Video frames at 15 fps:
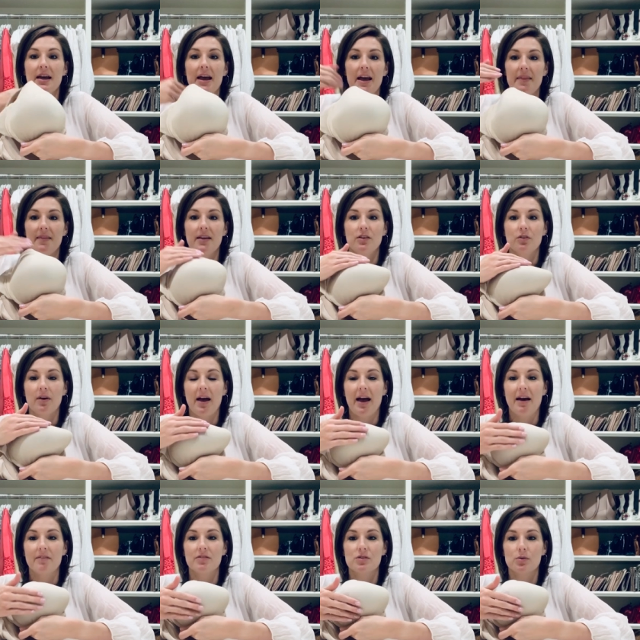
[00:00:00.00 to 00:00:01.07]
and then you'll
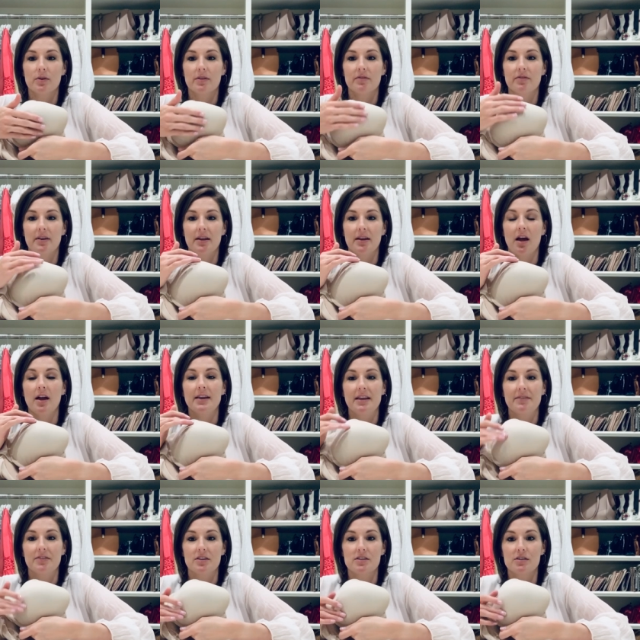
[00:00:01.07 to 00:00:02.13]
have sort of an
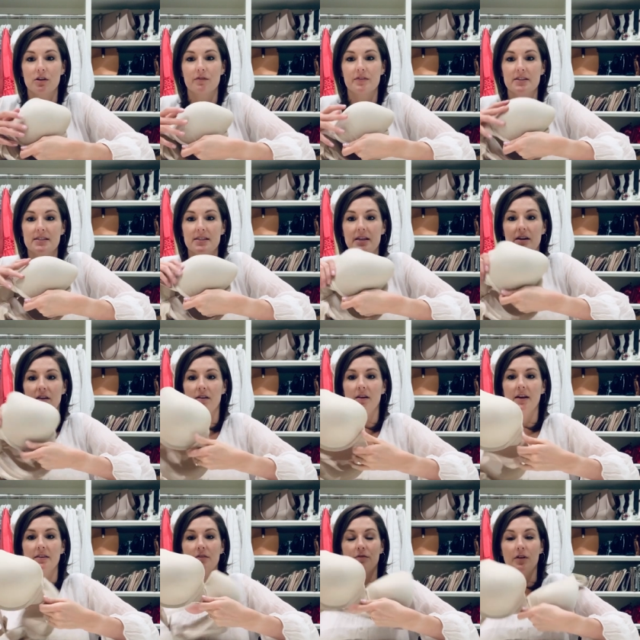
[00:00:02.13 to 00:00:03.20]
uneven surface here
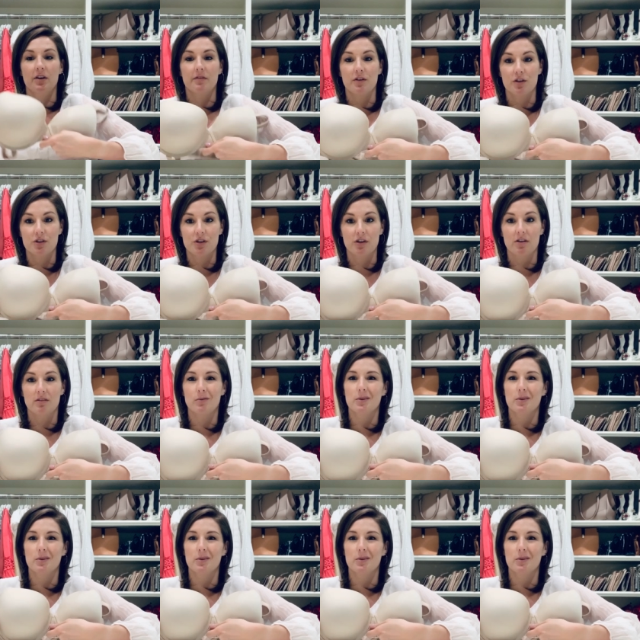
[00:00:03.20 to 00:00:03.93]
at the front of your shirt,